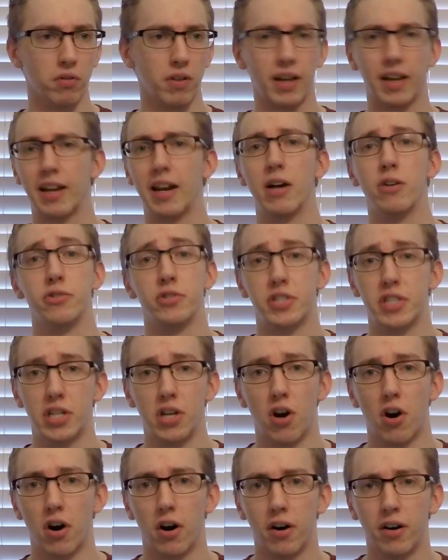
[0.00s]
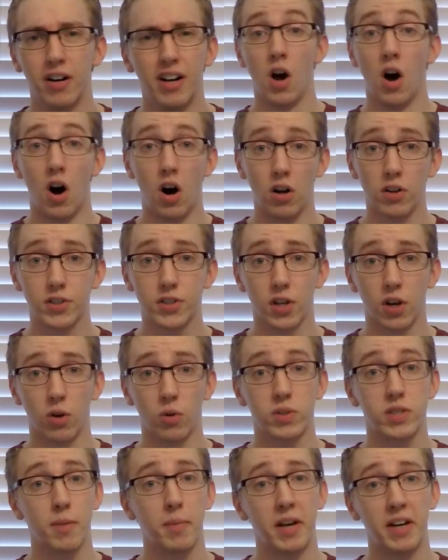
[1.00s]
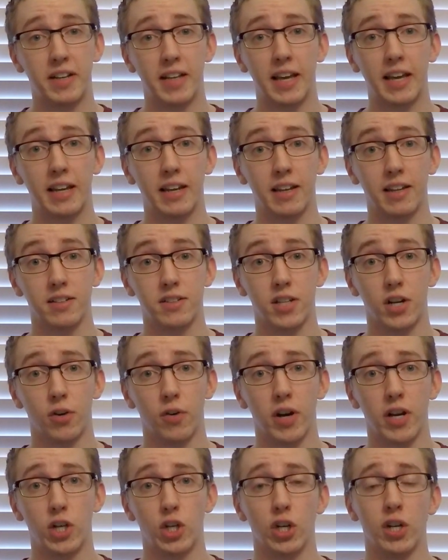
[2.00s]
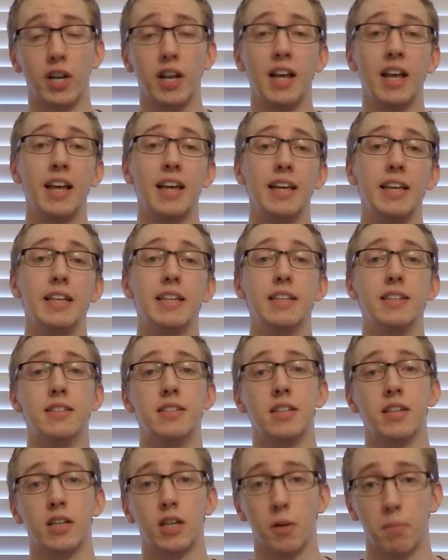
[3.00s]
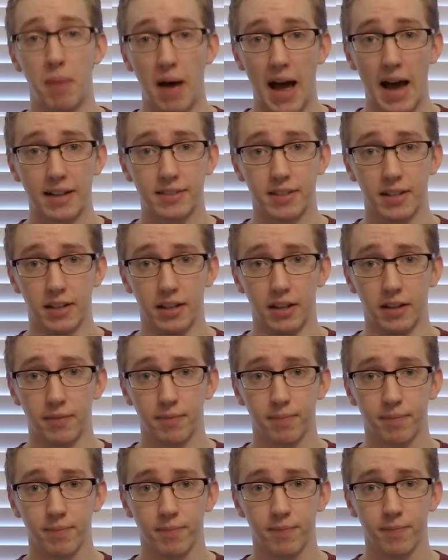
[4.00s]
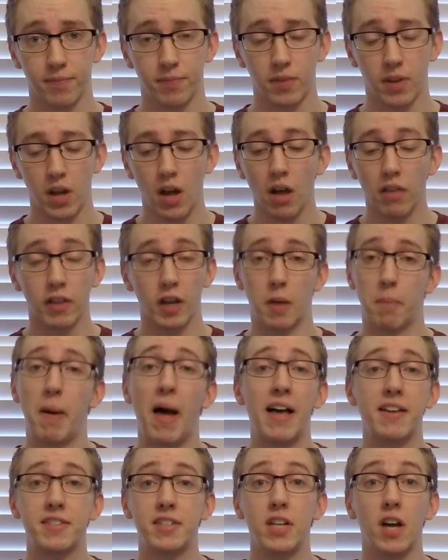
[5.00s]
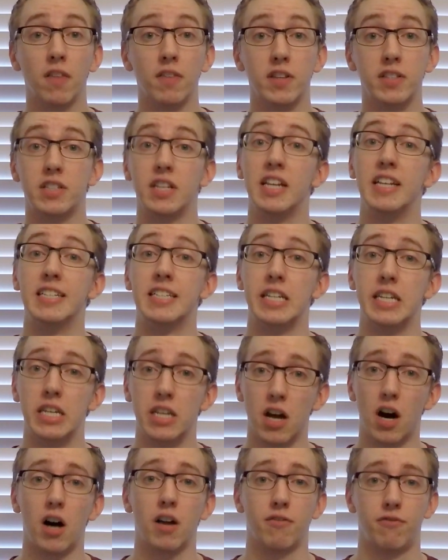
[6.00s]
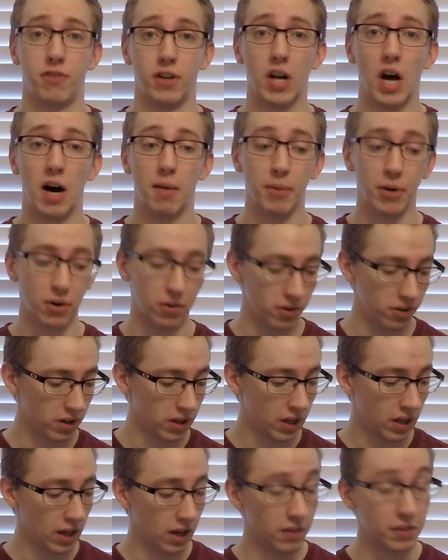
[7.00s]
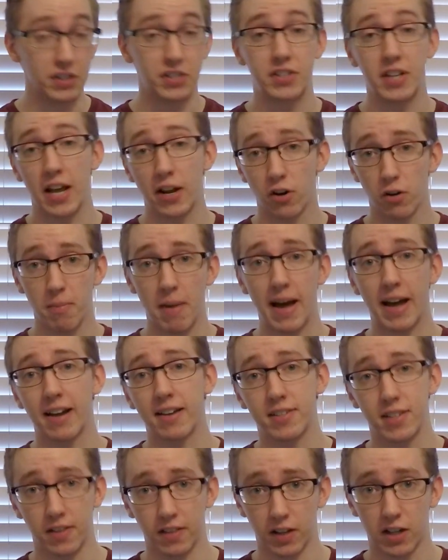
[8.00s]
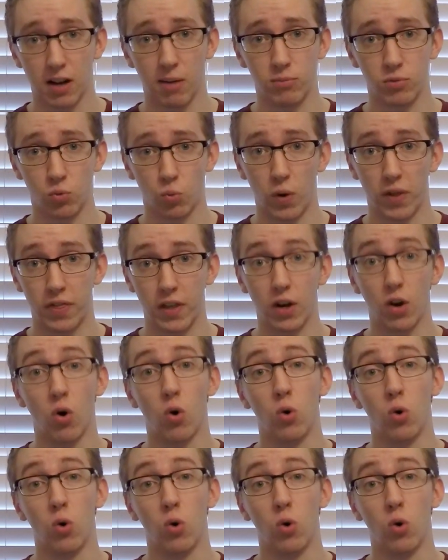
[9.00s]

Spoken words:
like an LCR. Also, something to take into consideration is capacity. The capacity on this is not phenomenal. The standard magazine that comes with it